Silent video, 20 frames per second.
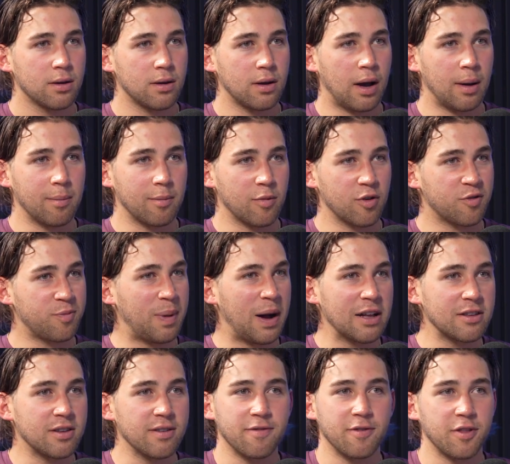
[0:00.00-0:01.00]
I'm
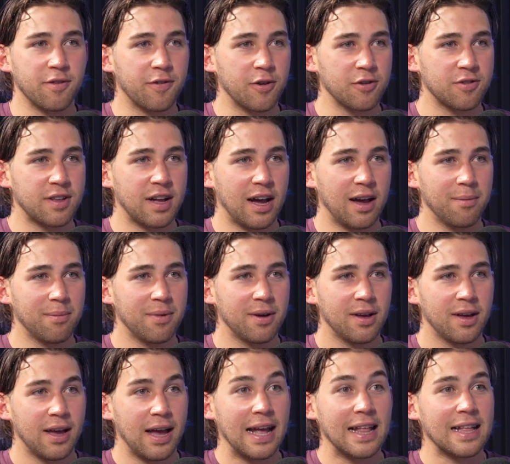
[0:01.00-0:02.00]
responsive for the first time,
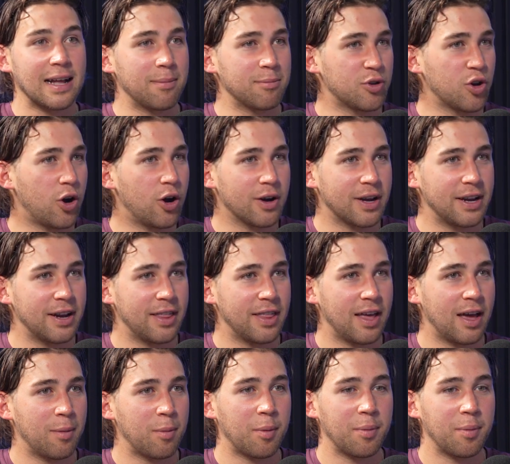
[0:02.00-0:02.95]
and like I'm talking to them.